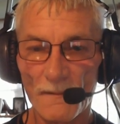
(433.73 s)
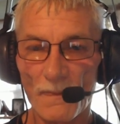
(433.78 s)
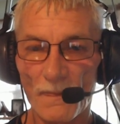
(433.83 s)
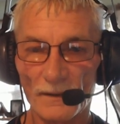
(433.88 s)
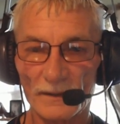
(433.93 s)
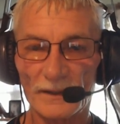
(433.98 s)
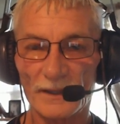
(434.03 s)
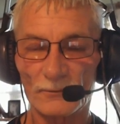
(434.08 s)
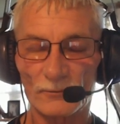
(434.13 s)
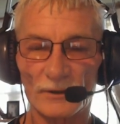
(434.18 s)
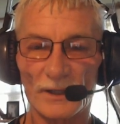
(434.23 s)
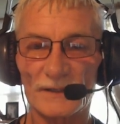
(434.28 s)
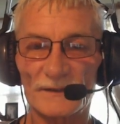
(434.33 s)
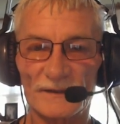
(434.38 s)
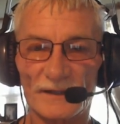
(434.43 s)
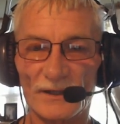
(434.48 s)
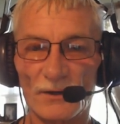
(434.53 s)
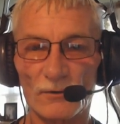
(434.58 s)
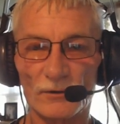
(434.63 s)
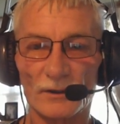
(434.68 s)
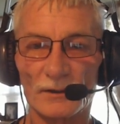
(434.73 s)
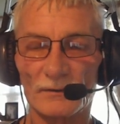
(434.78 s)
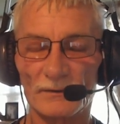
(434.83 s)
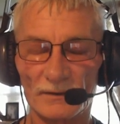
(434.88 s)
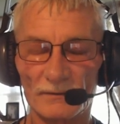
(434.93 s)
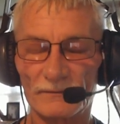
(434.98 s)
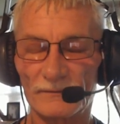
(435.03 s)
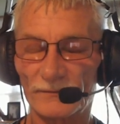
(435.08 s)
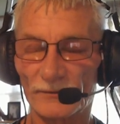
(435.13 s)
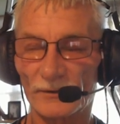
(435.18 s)
Again, when I say owner,
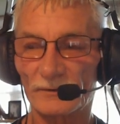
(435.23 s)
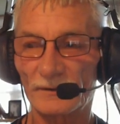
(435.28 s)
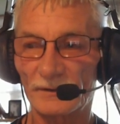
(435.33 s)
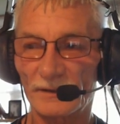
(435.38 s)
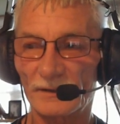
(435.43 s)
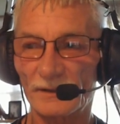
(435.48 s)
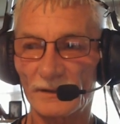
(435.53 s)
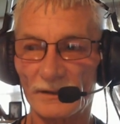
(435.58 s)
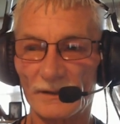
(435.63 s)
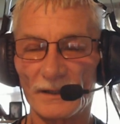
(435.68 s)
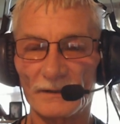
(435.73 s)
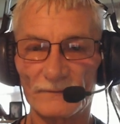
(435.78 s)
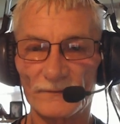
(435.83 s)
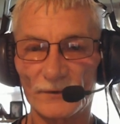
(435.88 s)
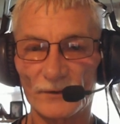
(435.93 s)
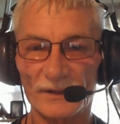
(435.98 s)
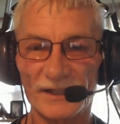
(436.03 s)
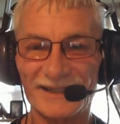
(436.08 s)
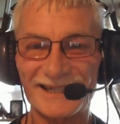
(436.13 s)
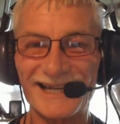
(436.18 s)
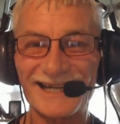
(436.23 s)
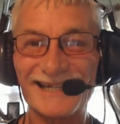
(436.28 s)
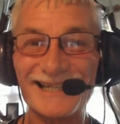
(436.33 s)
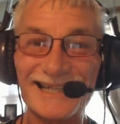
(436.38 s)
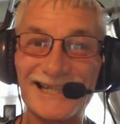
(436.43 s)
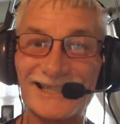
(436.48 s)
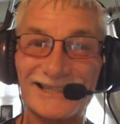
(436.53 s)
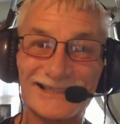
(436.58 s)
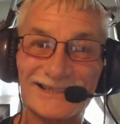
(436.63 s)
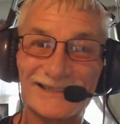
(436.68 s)
and for
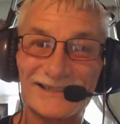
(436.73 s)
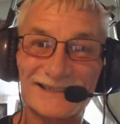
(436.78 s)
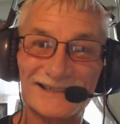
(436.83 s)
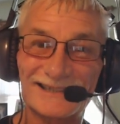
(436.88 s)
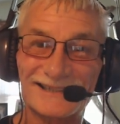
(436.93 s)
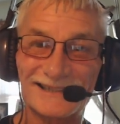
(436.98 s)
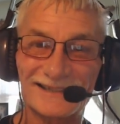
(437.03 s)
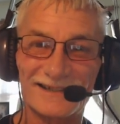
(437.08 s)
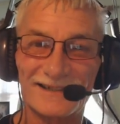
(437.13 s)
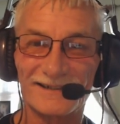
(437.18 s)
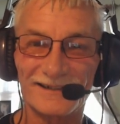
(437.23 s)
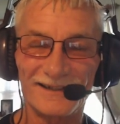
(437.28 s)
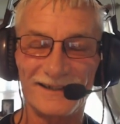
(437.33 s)
Canadians,